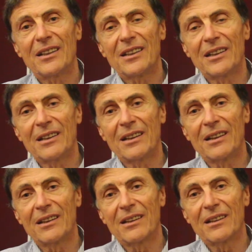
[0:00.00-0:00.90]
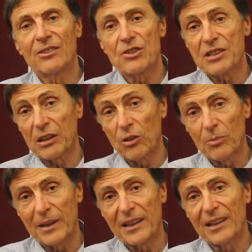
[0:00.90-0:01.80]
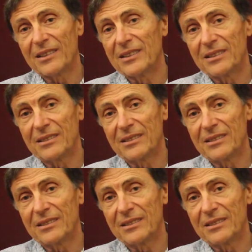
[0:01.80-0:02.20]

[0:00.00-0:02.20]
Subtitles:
in the stroma and